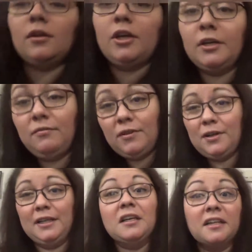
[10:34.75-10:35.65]
Good for
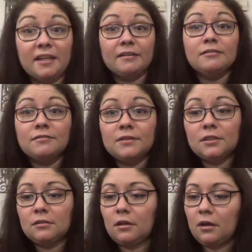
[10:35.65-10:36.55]
like a gift.
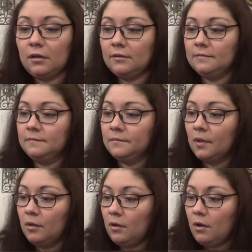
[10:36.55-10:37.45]

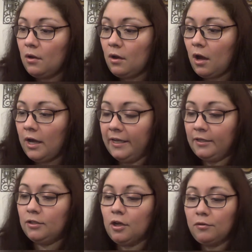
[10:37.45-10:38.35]
I
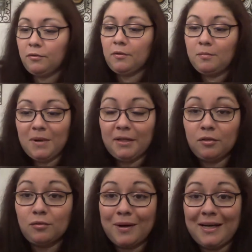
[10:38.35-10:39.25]
go through my
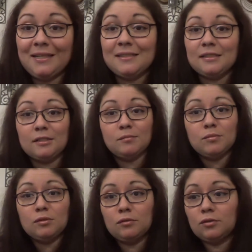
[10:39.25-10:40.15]
little rating system.
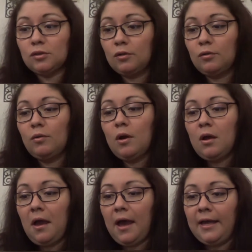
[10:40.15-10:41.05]
So
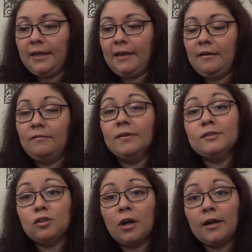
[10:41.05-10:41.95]
I give a
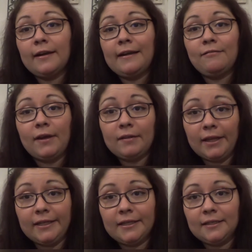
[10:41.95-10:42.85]
star if I
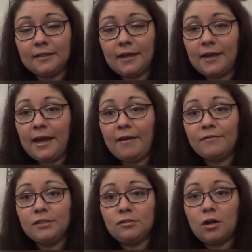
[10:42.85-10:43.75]
like it, a half a
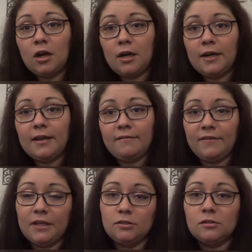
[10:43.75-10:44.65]
star if
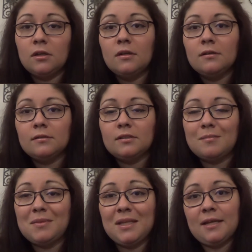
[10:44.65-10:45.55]
it's
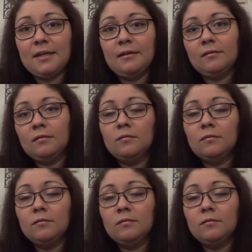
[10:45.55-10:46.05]
something